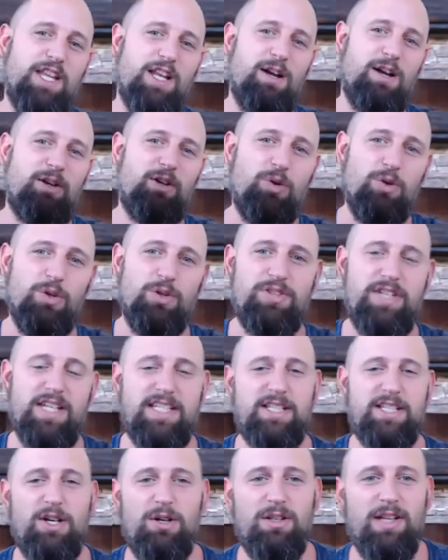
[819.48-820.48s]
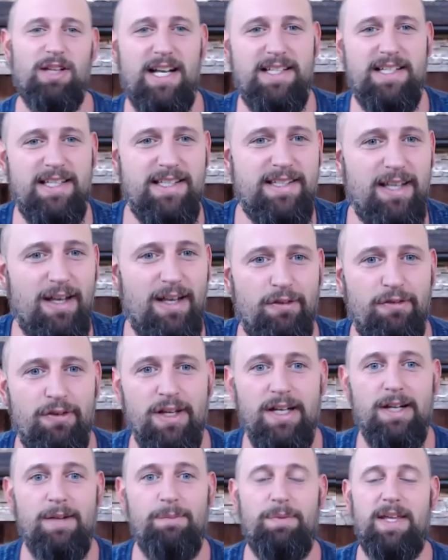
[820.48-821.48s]
cool disco lights and stuff,
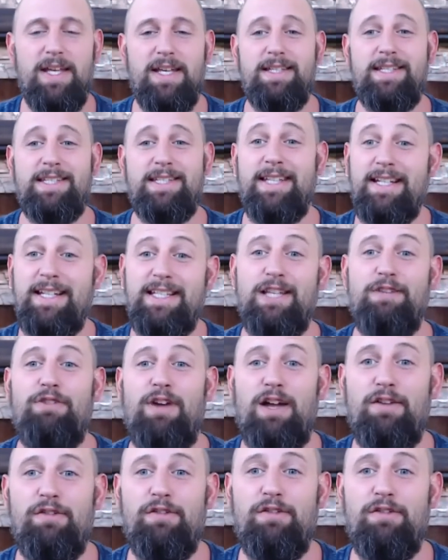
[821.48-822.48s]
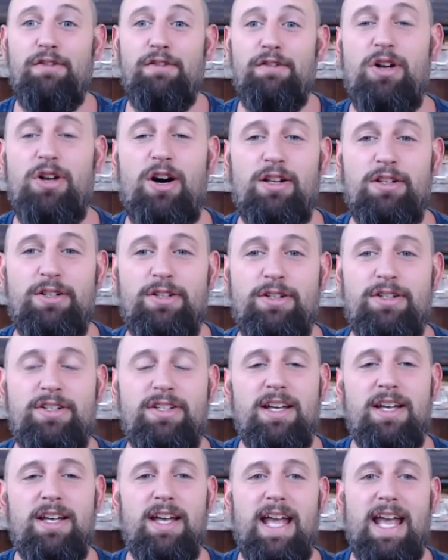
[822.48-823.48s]
is $6,500,
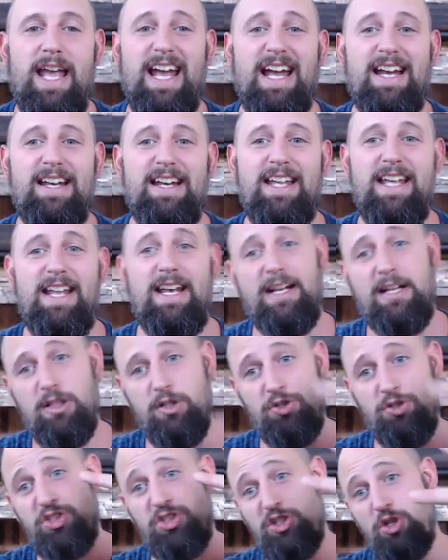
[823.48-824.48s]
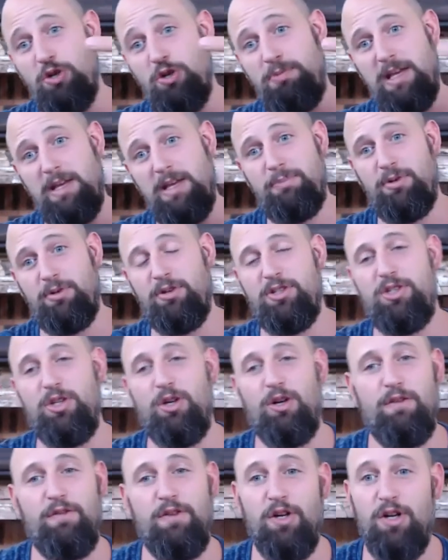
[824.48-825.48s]
and it includes 2 people.
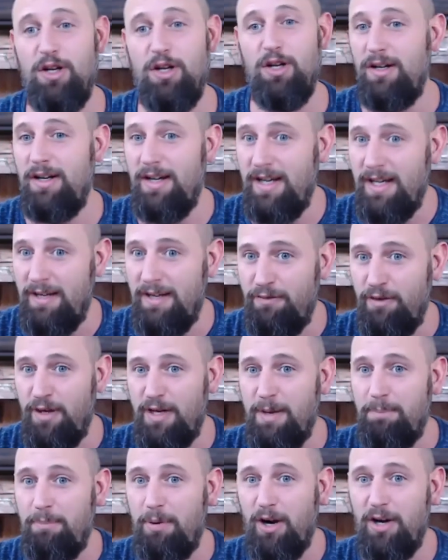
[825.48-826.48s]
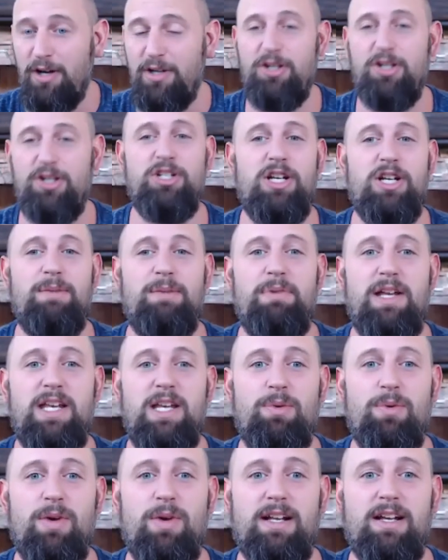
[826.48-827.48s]
So if you're in a partnership and
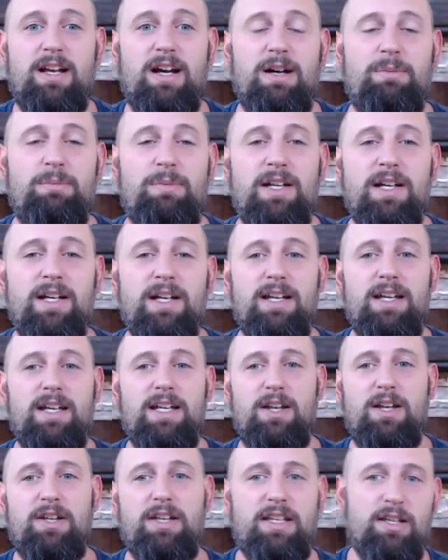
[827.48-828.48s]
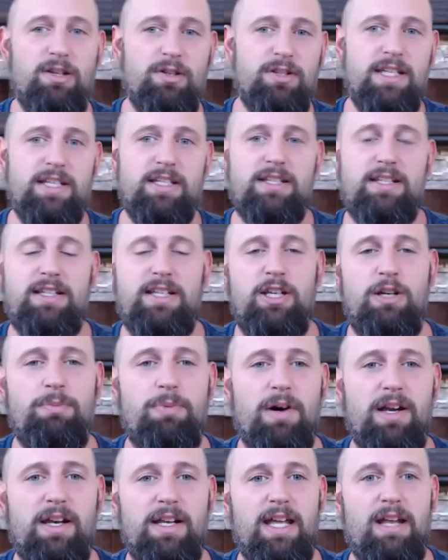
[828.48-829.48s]
you want to come, you can use this
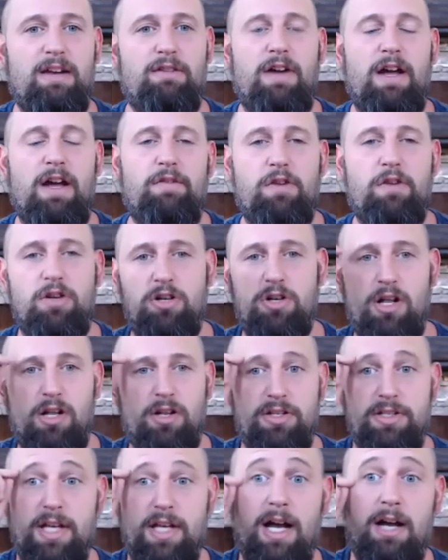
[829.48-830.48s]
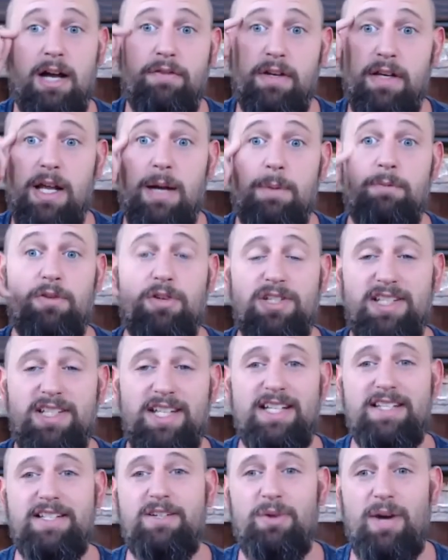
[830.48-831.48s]
coupon and get $500 off and come for
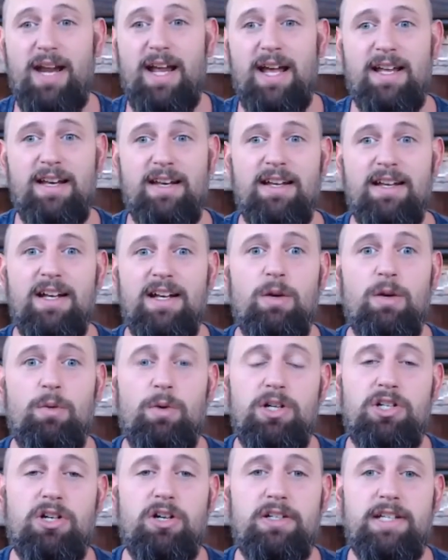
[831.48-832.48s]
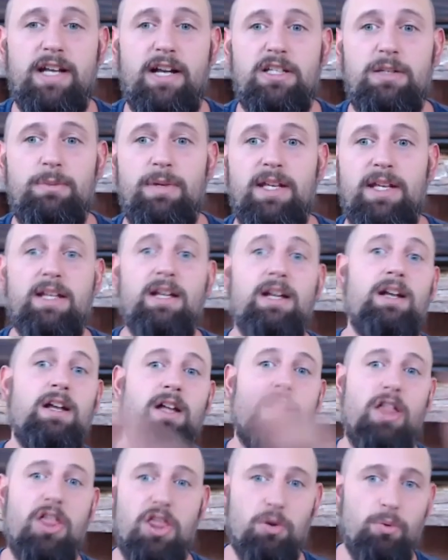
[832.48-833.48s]
$6,000, which turns out to be
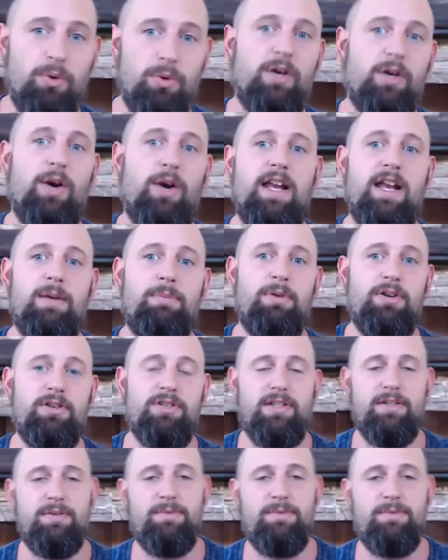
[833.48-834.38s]
$3,000 a person.